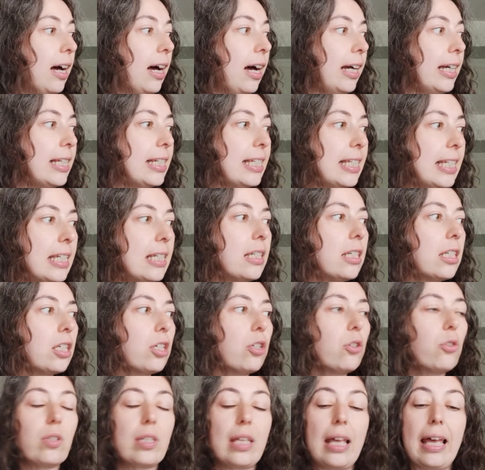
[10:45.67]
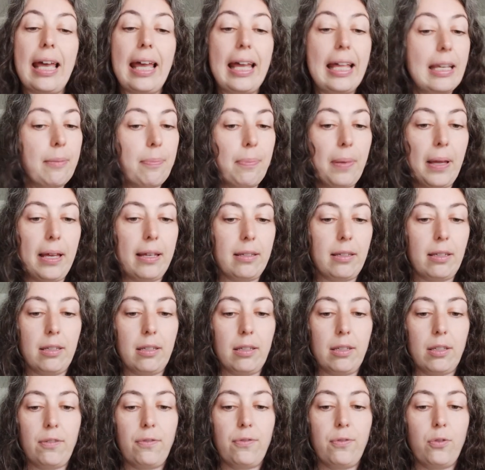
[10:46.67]
I didn't use any
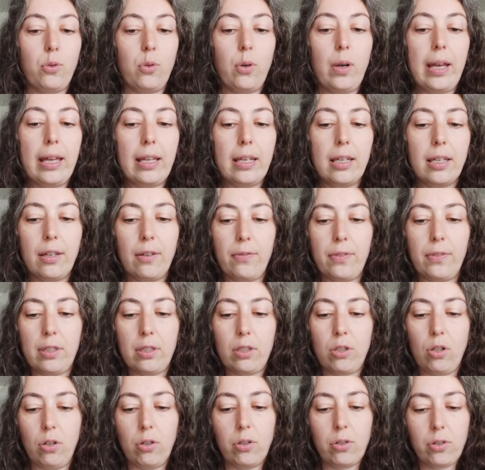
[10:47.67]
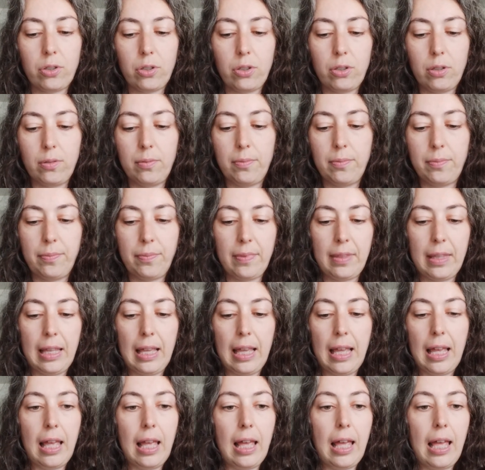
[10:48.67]
patterns for any of the socks.
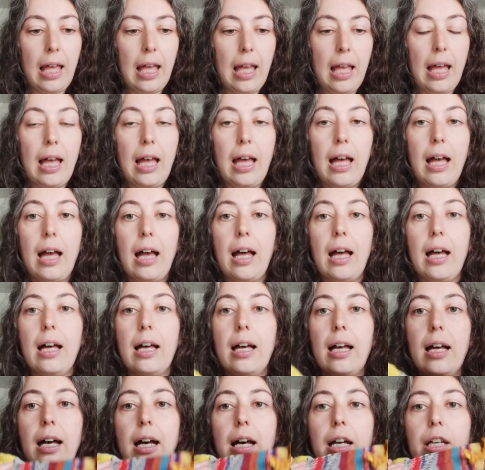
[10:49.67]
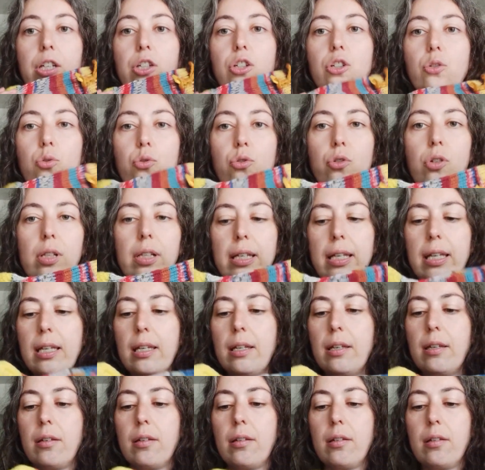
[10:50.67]
Uh, I
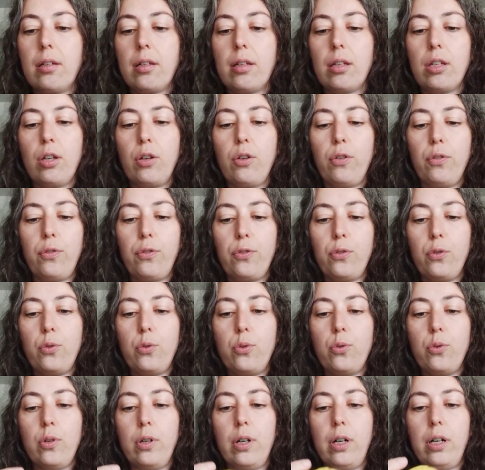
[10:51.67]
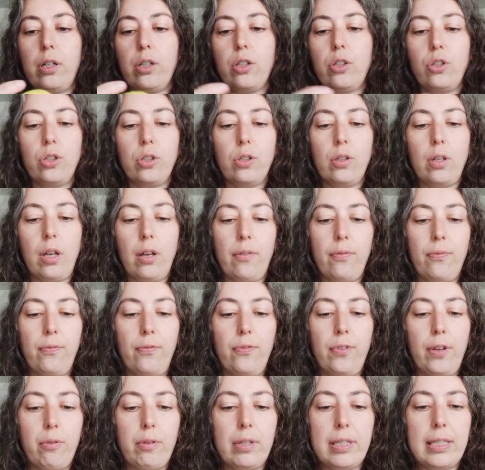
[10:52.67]
usually go for a, a,
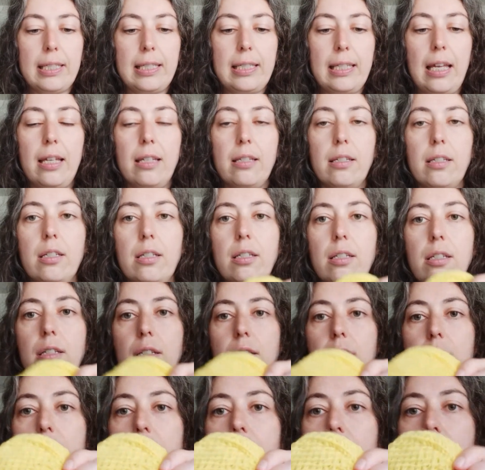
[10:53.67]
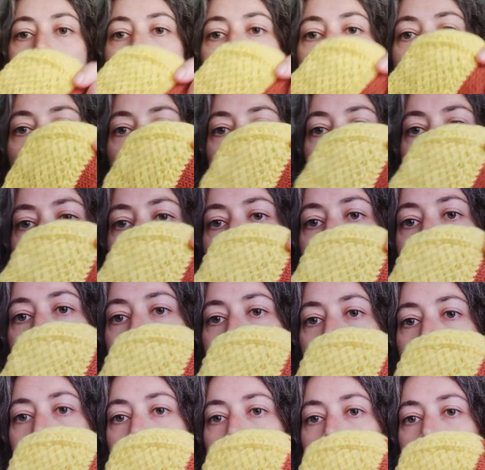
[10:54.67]
very standard heel.
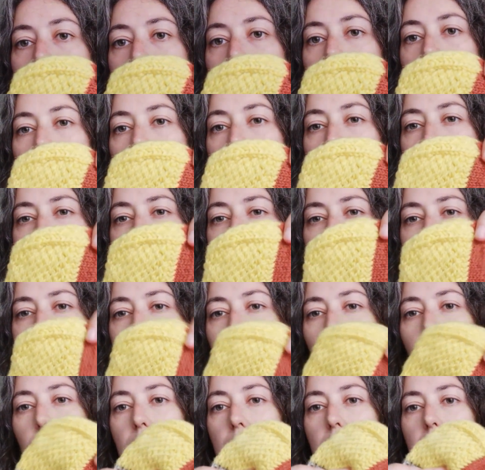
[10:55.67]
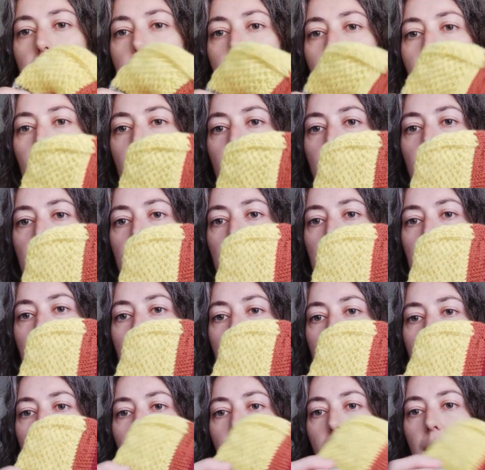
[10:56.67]
I don't know what it's called, it's
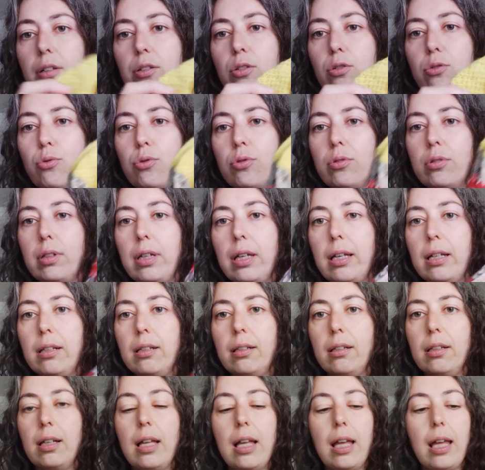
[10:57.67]
a, a usual heel.